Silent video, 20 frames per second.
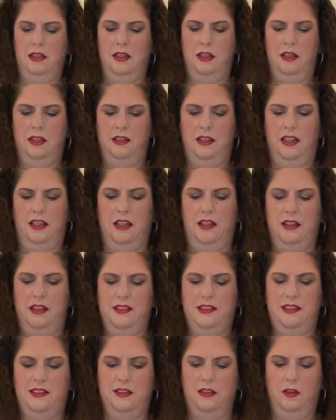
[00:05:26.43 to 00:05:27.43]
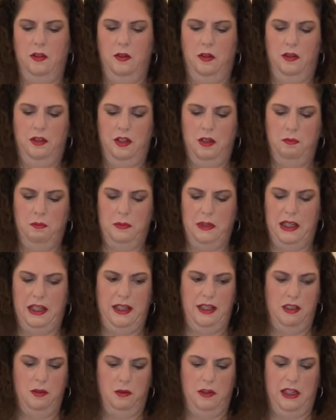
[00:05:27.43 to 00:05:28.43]
Now that this is all
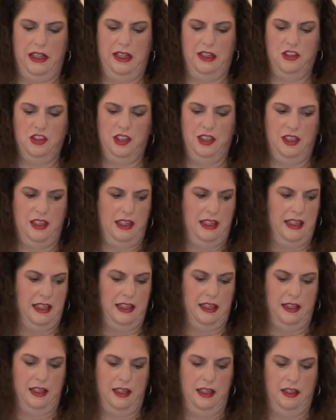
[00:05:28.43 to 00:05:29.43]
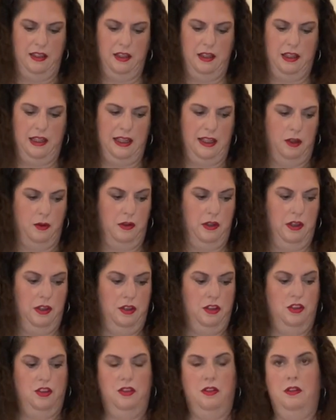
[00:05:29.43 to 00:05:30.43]
combined, we're actually going to add in our
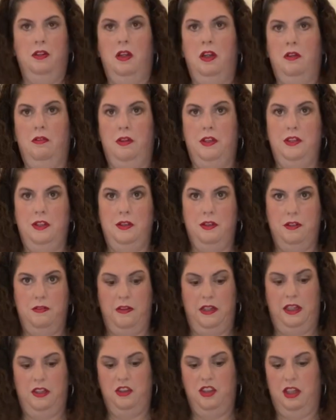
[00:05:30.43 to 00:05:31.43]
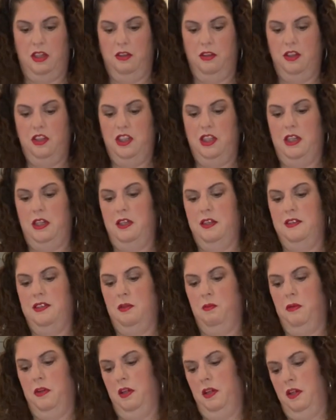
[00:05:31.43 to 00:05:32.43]
reduced fat cheddar cheese, and
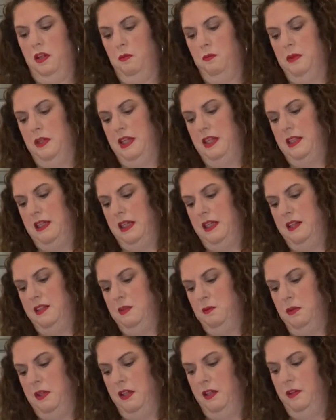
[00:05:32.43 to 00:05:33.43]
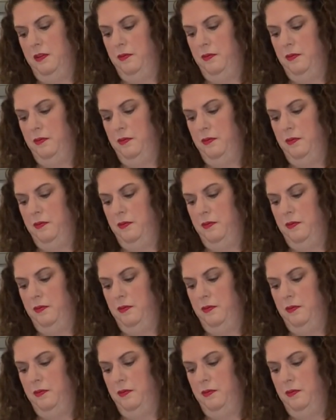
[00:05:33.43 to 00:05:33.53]
we're going to combine that as well.